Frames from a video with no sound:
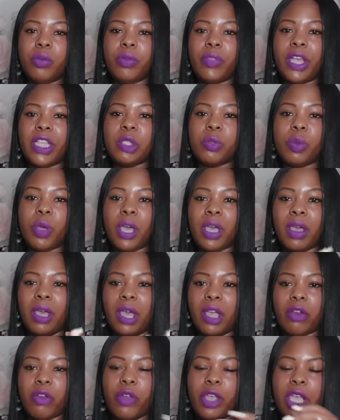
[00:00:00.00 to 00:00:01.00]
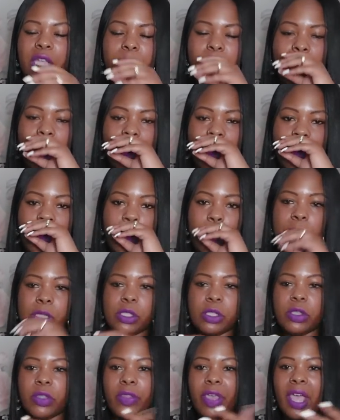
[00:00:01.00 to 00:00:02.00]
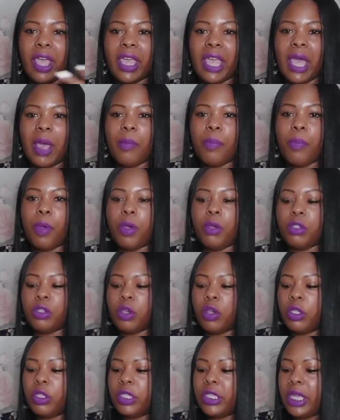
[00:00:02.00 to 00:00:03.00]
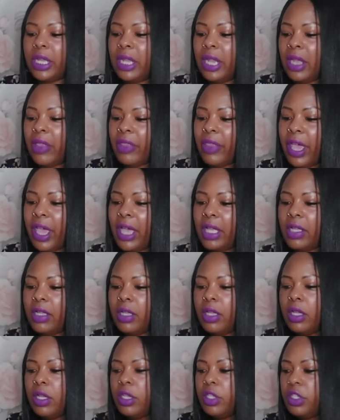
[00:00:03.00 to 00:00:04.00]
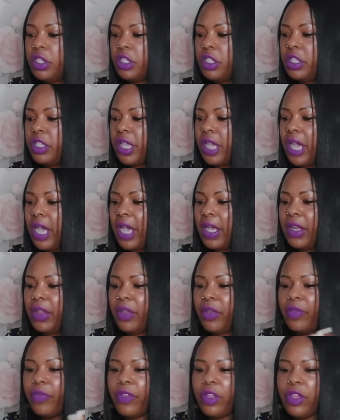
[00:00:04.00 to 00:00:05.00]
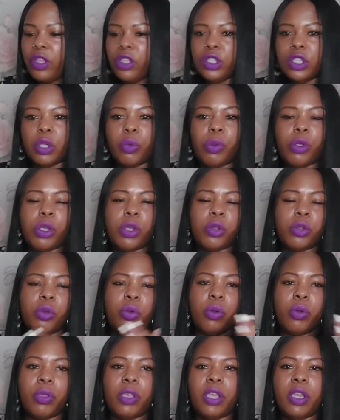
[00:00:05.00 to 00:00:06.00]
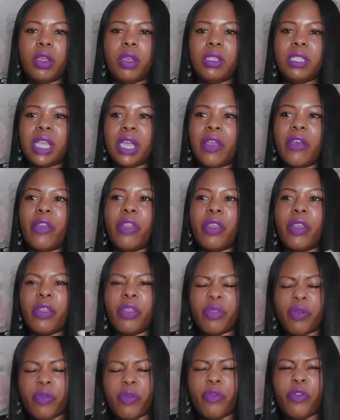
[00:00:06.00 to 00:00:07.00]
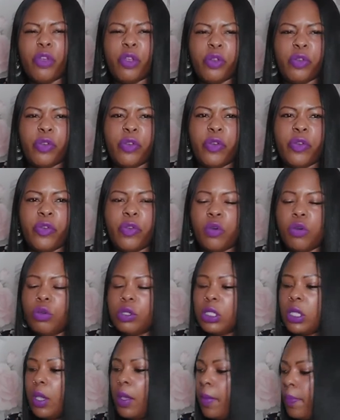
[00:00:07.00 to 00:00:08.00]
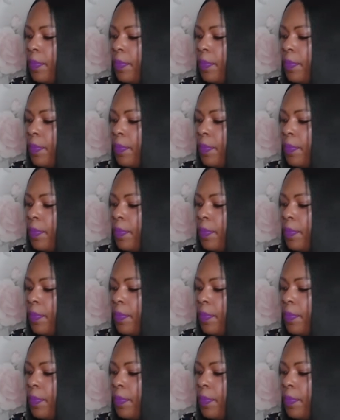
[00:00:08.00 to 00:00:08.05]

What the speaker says: That's why I created my other one, so that I can post content like that, just to kind of, so we can all, you know, it's like food for thought.